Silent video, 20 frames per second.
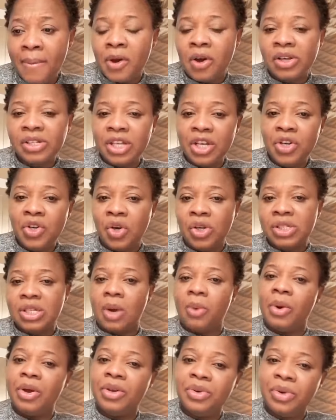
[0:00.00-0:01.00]
Because he knows
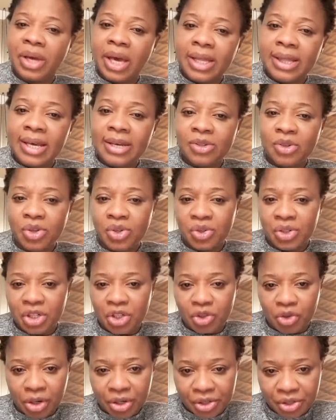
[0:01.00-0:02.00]
that when you get there, it's going to
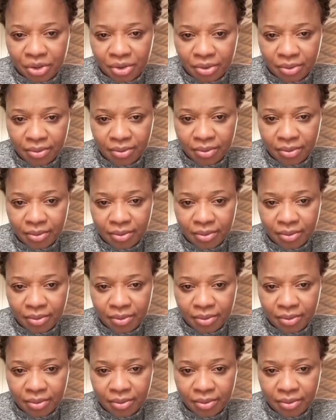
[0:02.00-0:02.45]
distract you.